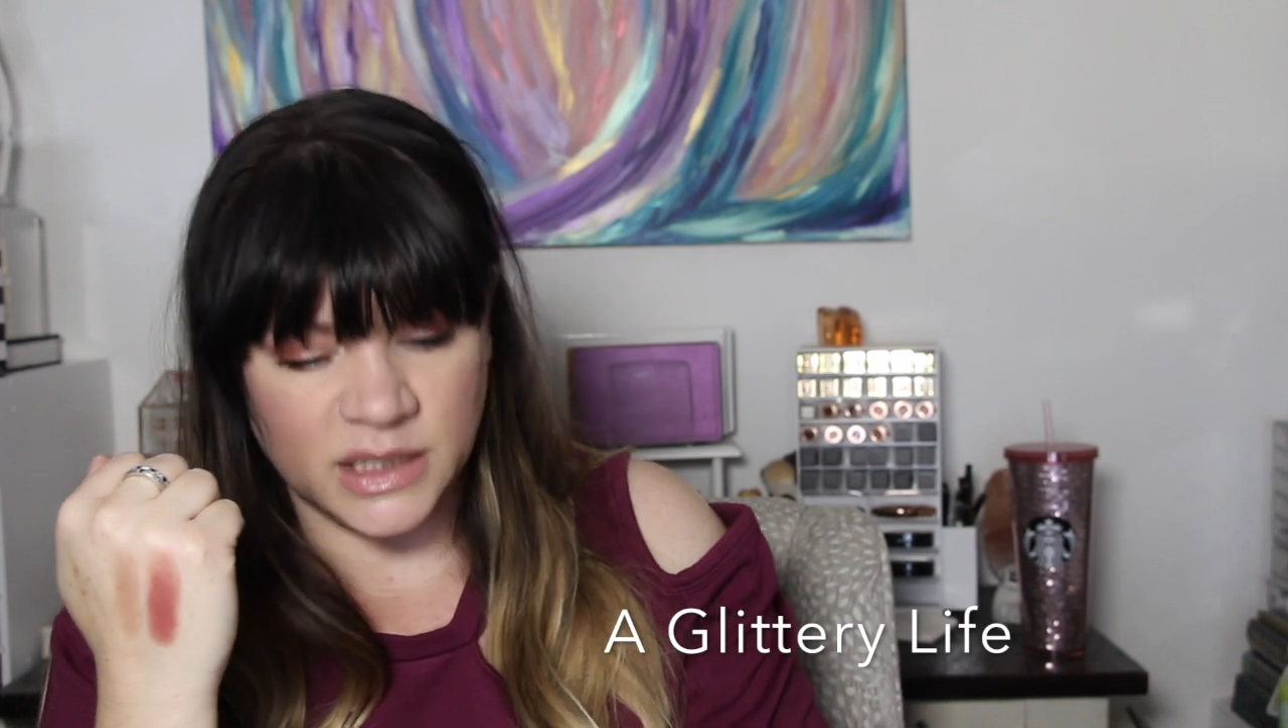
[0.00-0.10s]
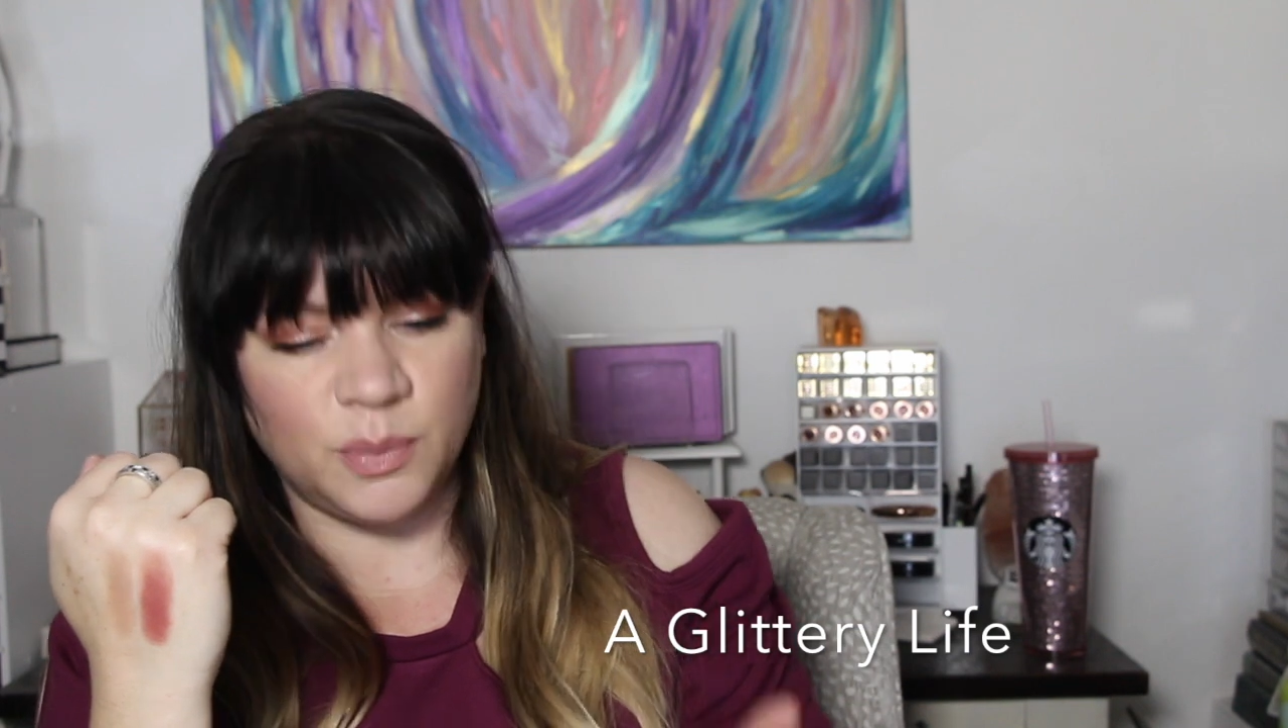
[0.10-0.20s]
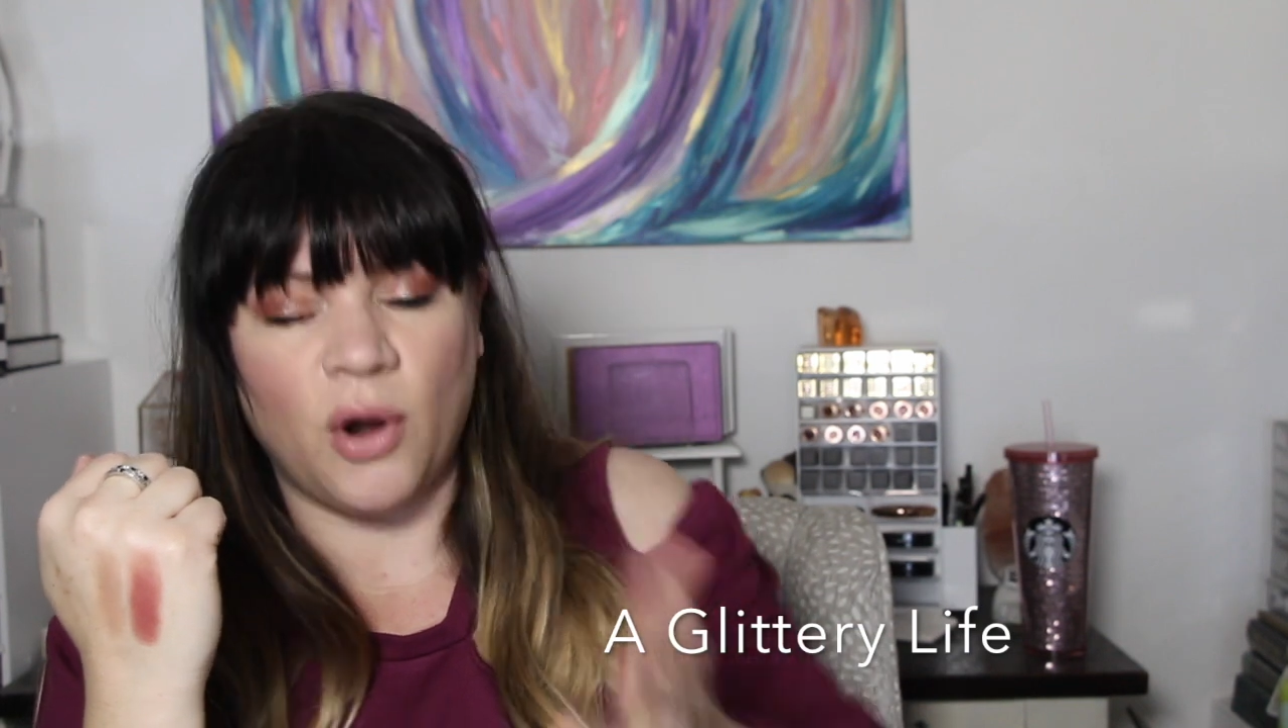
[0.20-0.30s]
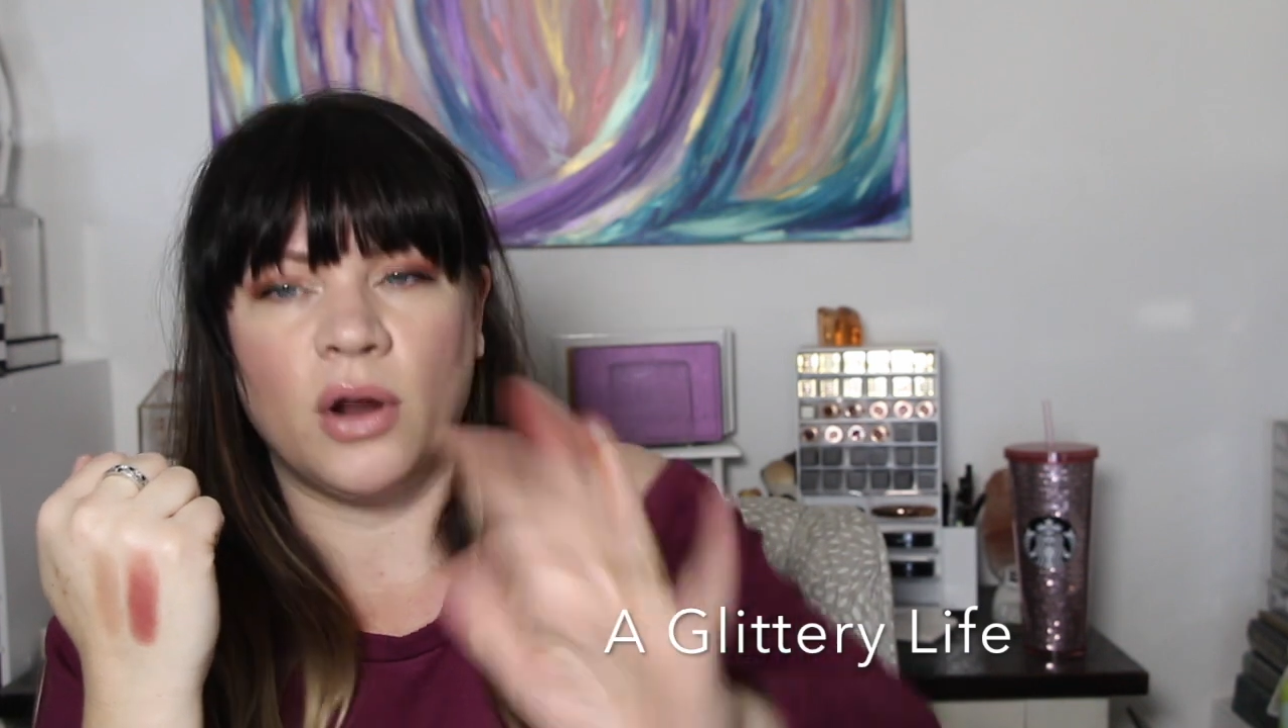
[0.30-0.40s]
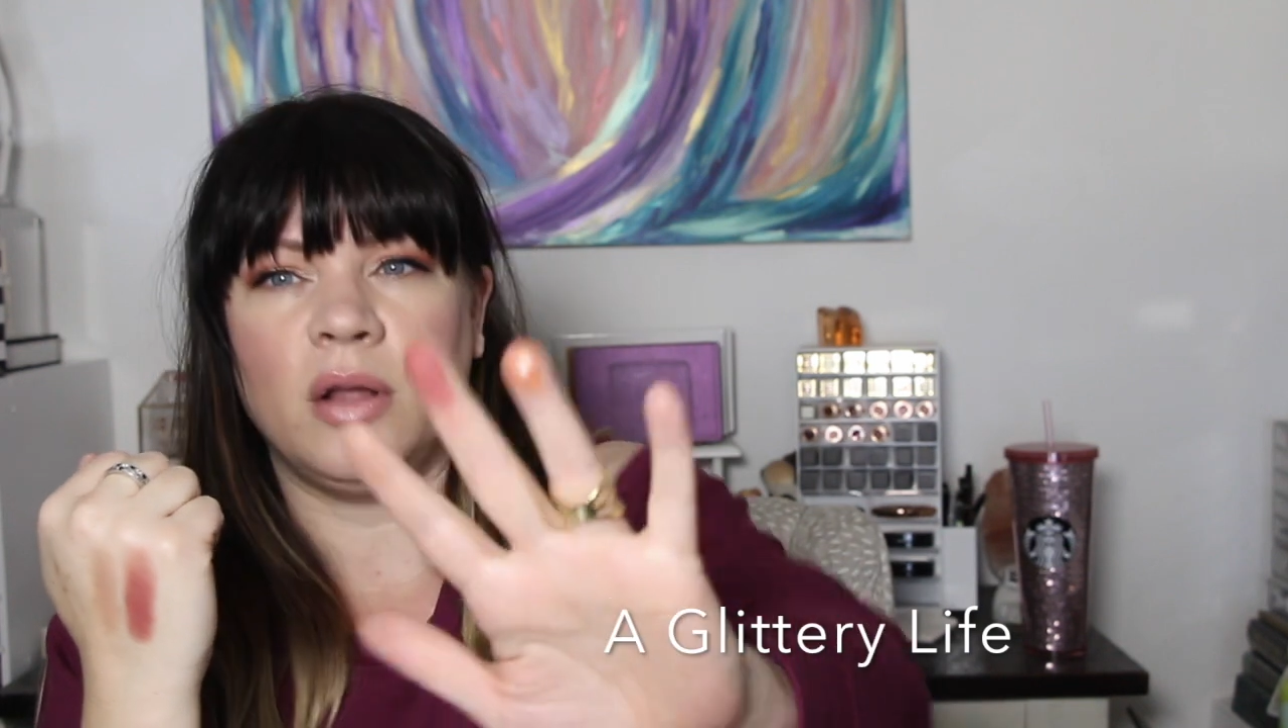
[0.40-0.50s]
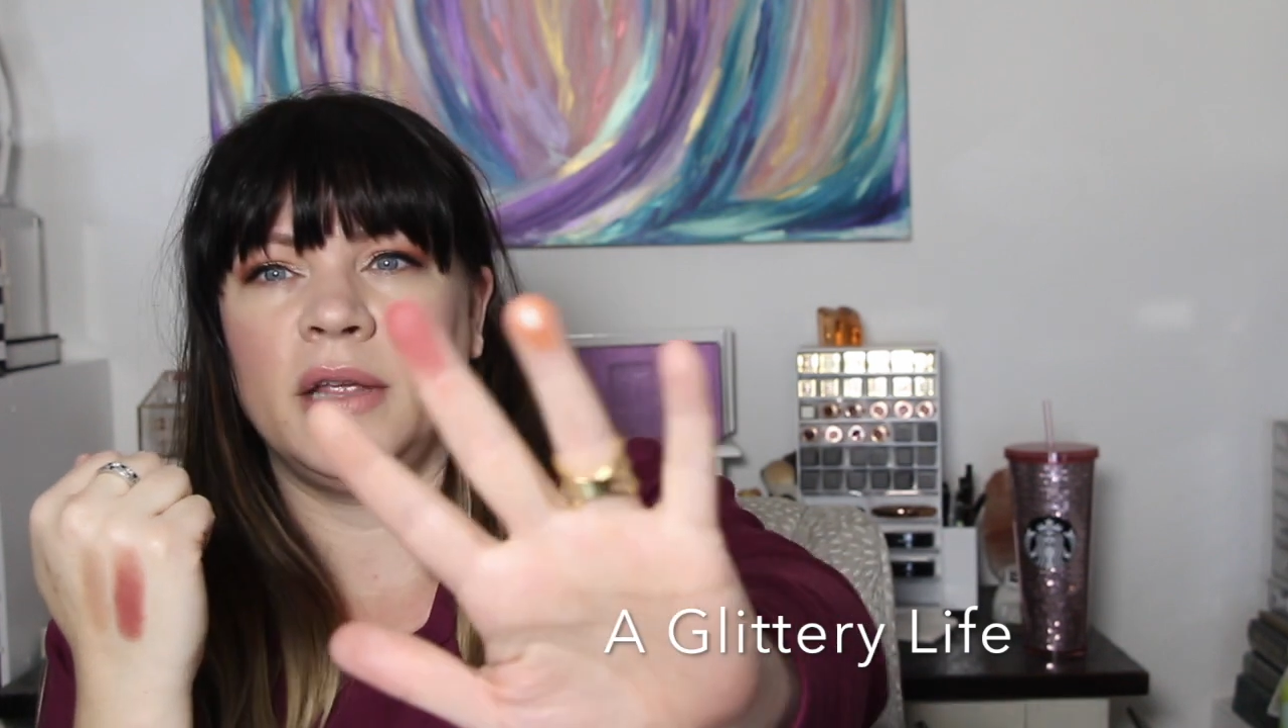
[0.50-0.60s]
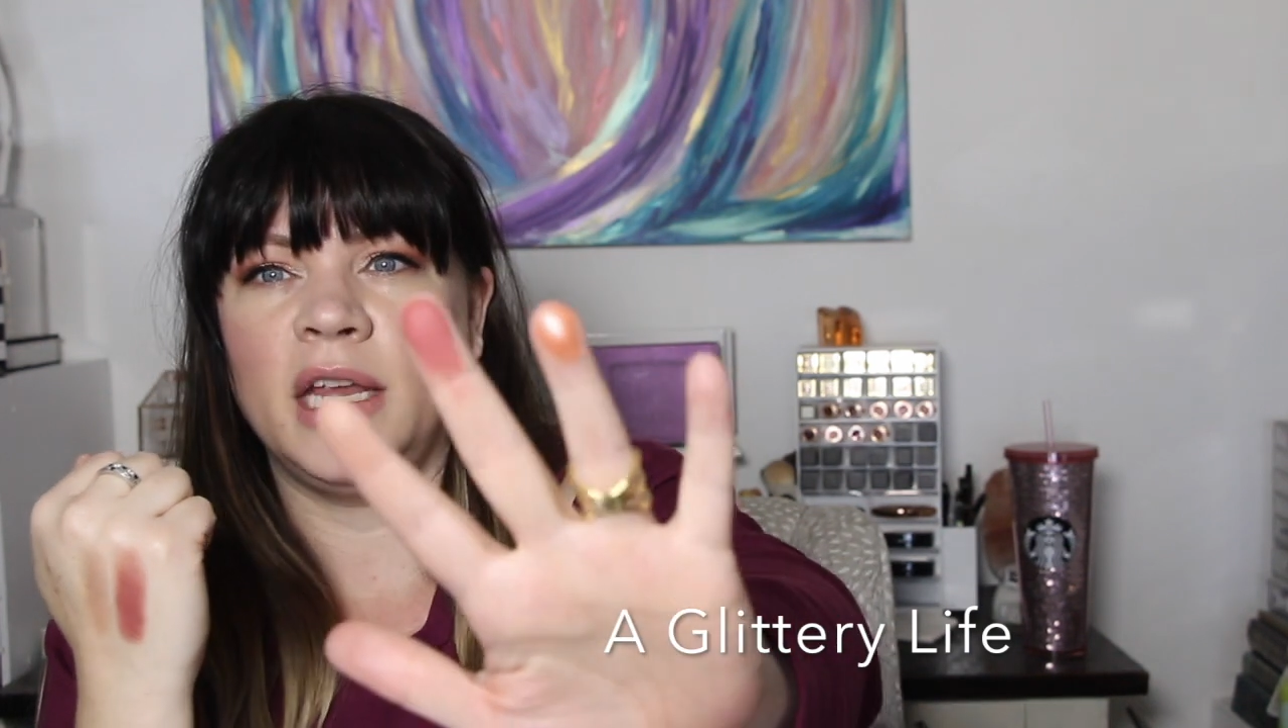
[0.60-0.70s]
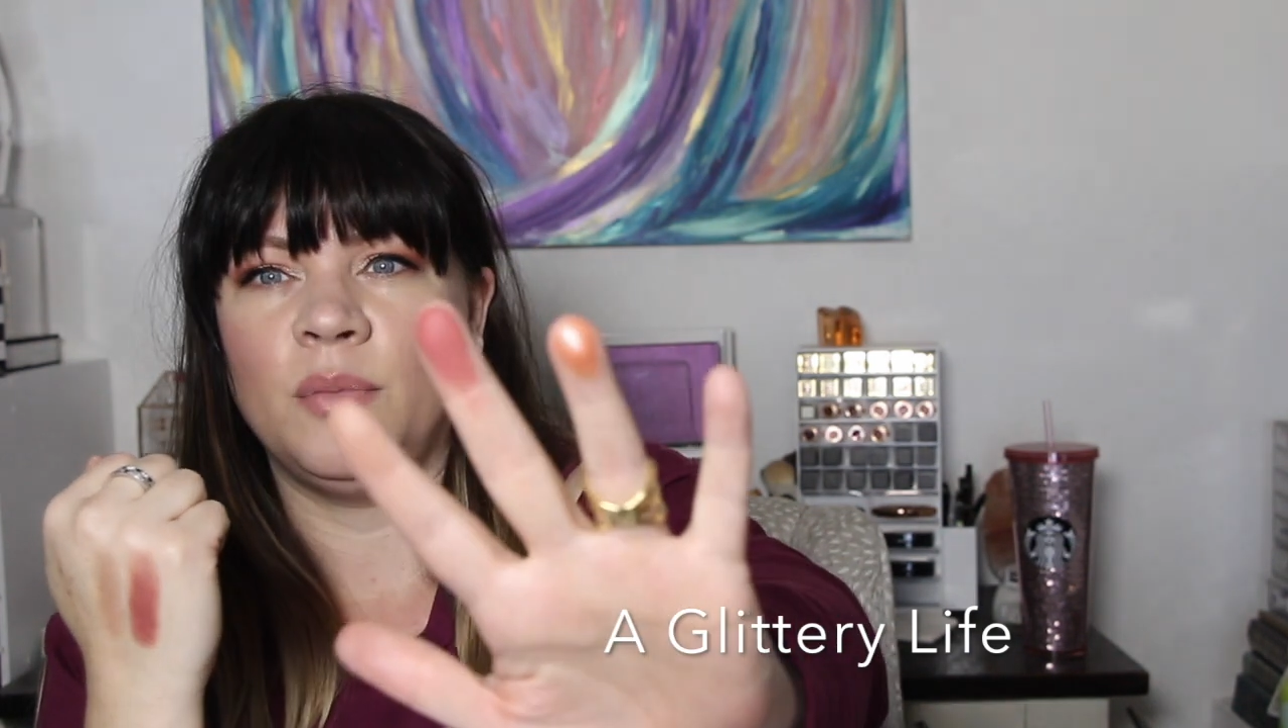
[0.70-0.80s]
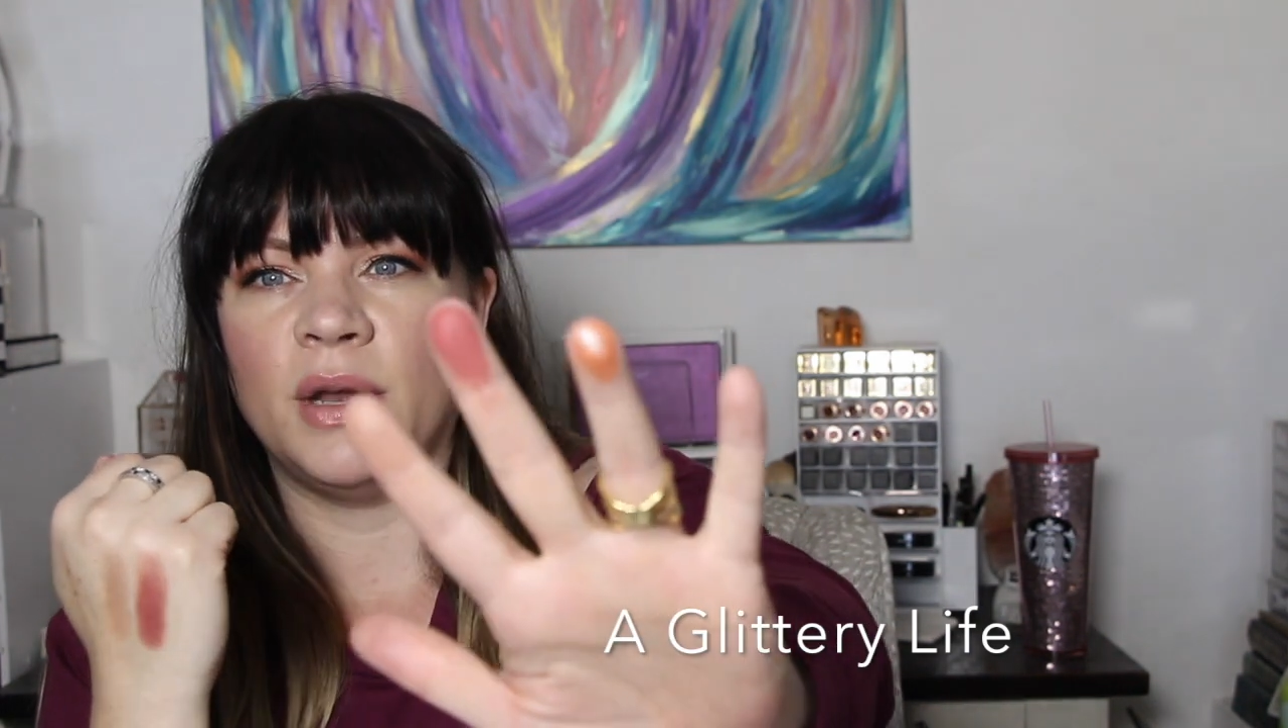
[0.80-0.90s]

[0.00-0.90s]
sparkling,